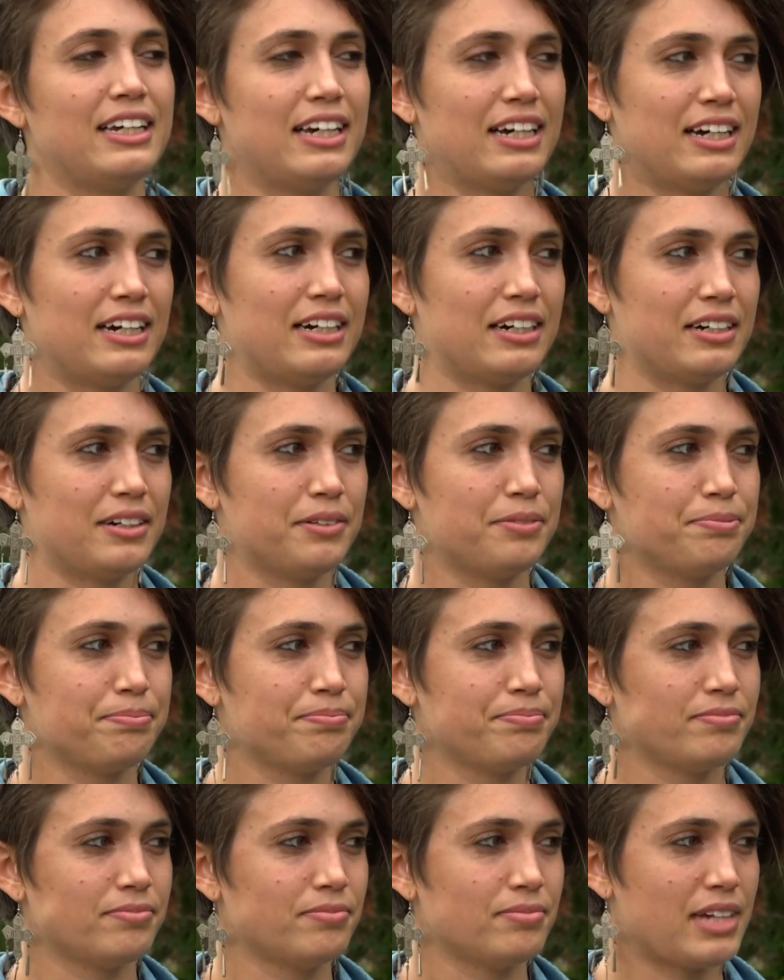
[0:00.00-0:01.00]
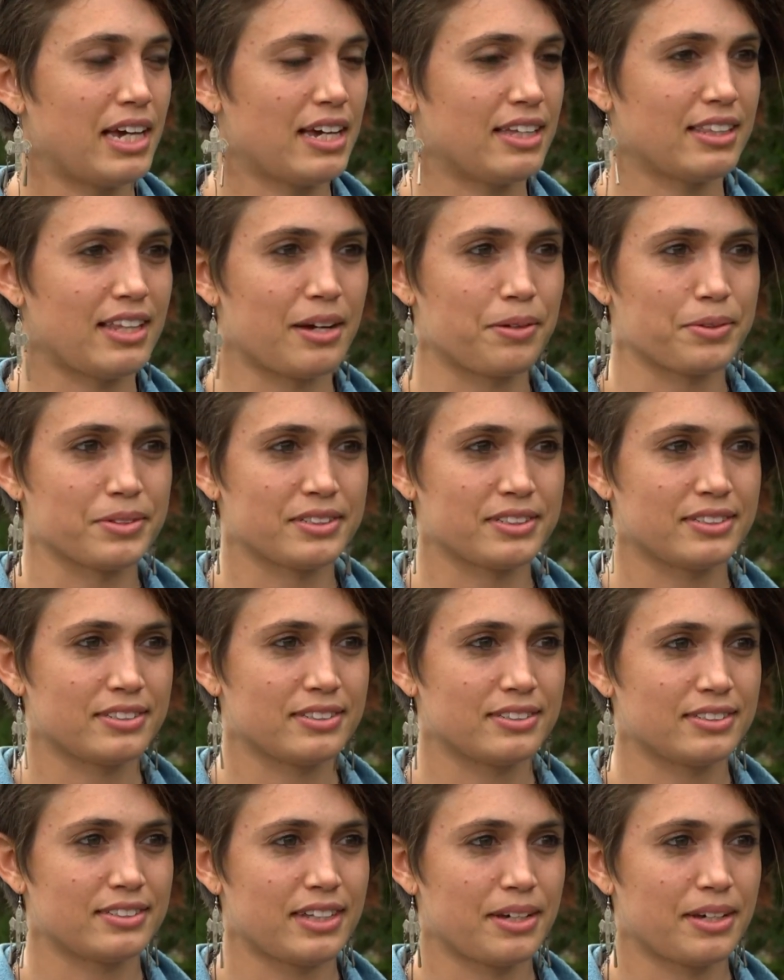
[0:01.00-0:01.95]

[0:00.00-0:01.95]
Um, and that was